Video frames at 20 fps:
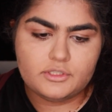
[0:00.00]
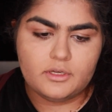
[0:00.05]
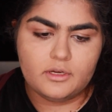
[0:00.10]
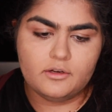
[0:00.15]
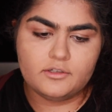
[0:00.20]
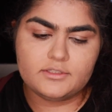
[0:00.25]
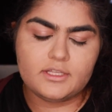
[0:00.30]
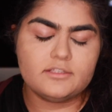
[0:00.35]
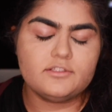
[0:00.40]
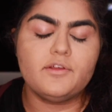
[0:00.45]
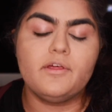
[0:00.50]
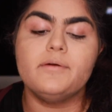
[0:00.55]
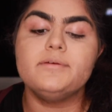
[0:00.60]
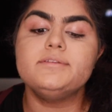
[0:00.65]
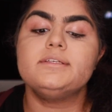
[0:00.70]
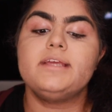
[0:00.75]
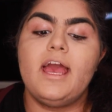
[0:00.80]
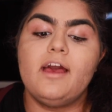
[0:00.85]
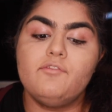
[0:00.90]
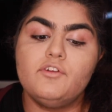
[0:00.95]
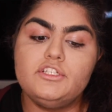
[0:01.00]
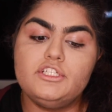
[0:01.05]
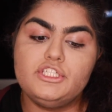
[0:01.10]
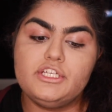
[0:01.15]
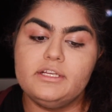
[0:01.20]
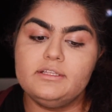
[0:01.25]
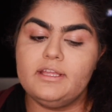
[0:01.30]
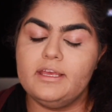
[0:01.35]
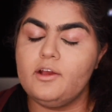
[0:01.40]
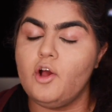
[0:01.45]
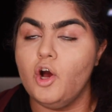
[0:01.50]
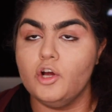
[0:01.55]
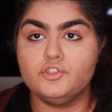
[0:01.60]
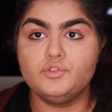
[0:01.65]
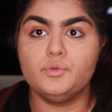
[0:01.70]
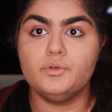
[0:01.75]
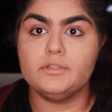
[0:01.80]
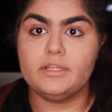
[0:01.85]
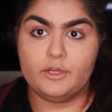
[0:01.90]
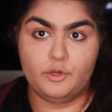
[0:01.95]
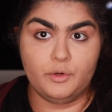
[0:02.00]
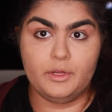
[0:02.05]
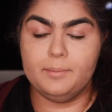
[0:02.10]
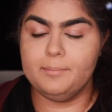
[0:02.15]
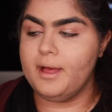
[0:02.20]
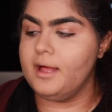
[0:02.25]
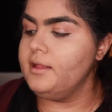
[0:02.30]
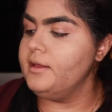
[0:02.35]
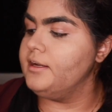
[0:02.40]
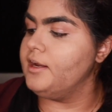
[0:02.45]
or that, so that was the Kat Von D Shade and Light Contour like cream palette,